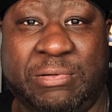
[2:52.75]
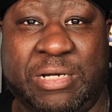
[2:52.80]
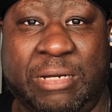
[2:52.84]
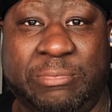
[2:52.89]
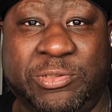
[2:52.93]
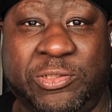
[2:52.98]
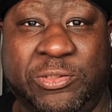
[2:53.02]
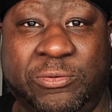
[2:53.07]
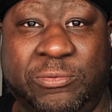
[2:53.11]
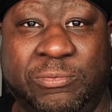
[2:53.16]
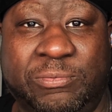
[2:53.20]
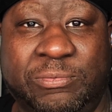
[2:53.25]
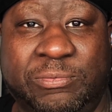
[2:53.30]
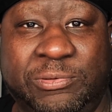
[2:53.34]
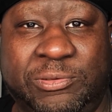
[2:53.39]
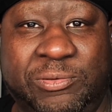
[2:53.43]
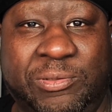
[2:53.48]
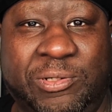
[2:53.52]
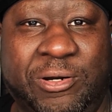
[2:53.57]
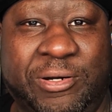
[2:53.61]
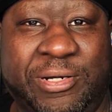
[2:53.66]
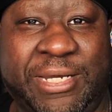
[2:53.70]
Capcom 2,
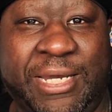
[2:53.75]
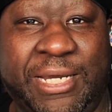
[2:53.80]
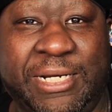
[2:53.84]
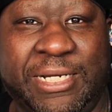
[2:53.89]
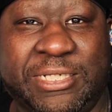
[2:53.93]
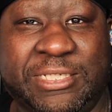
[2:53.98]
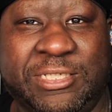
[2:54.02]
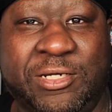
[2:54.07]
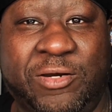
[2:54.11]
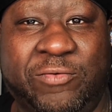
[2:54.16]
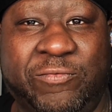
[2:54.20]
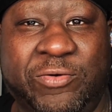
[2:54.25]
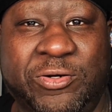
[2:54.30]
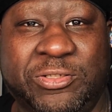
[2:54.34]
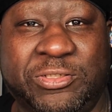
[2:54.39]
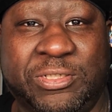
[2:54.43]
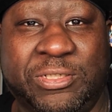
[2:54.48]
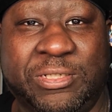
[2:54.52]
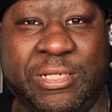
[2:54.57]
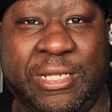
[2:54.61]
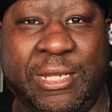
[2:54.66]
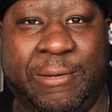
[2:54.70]
do an Arcade XL
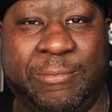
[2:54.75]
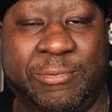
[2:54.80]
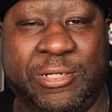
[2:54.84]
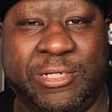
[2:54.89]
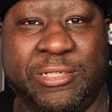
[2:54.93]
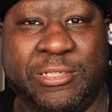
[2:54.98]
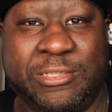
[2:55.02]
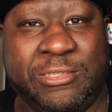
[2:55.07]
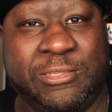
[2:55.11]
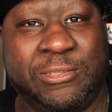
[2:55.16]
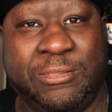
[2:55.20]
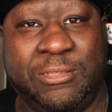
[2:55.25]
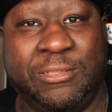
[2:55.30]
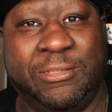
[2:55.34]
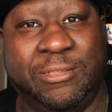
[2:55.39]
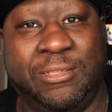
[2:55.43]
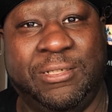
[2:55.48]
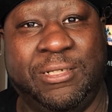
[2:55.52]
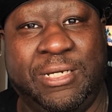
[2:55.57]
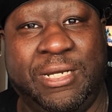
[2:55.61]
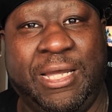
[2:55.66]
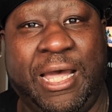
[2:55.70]
version of that, because
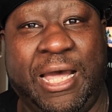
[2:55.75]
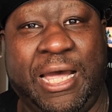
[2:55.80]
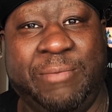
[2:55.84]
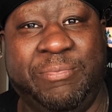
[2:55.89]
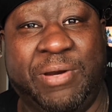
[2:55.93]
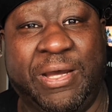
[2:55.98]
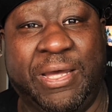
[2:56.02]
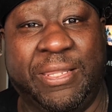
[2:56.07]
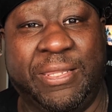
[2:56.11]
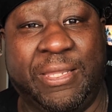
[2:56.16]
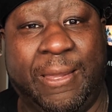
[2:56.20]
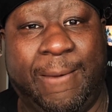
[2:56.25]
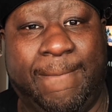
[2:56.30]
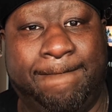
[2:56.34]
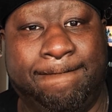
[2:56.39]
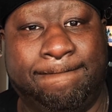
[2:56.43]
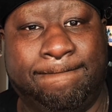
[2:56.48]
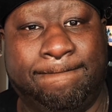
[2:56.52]
I'd buy that.